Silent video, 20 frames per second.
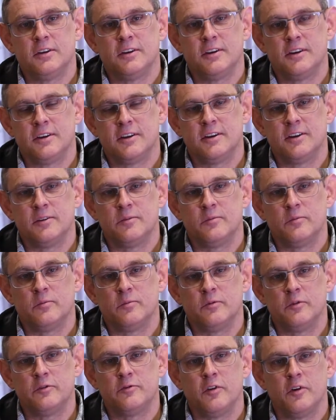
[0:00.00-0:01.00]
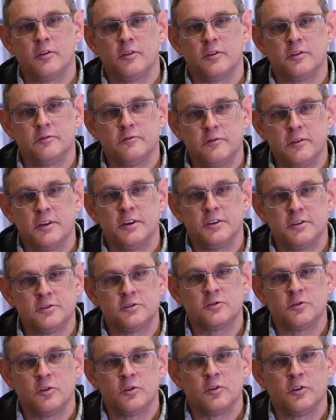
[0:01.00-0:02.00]
curriculum, we focus very
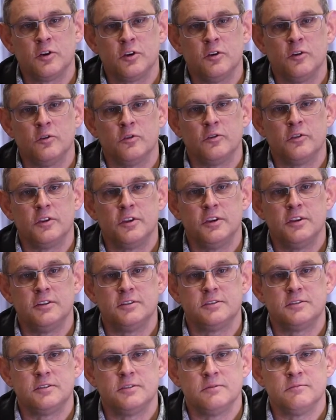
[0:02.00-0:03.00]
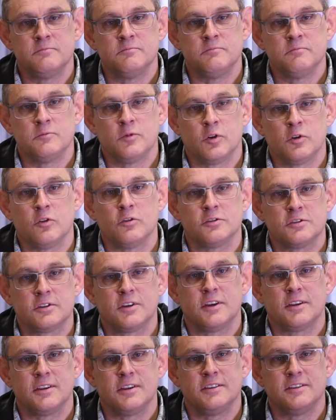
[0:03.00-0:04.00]
strongly on these
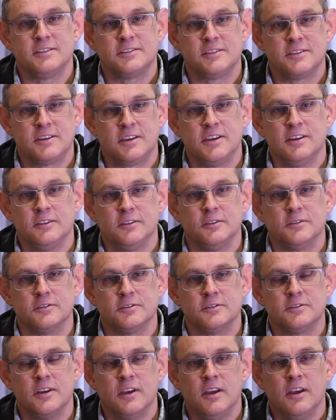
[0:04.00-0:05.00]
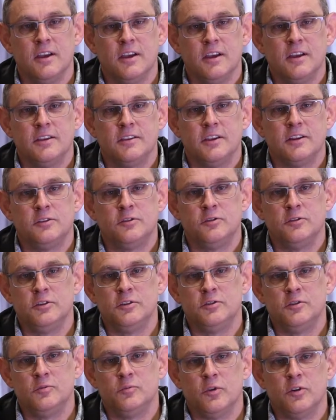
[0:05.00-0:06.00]
cross-cutting skills that you
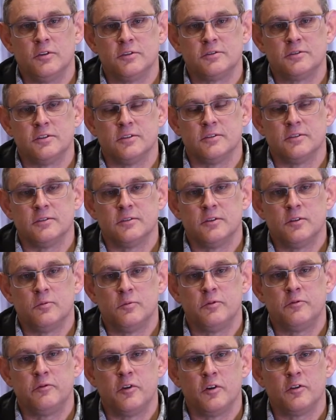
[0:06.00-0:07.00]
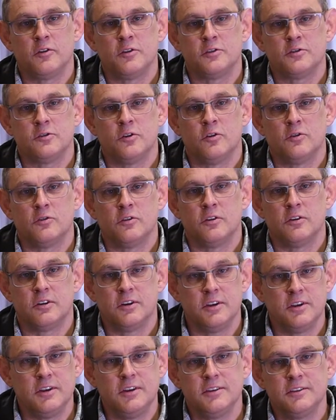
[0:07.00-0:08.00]
need to master. We focus on
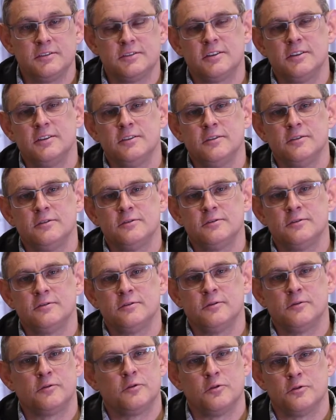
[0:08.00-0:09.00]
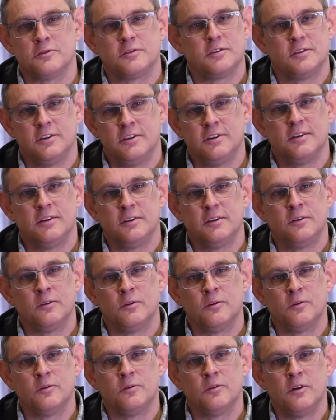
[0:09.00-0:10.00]
reading skills, of course reading
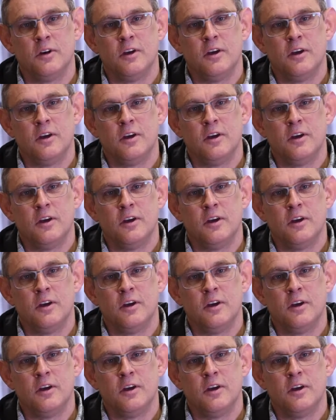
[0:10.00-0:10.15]
law,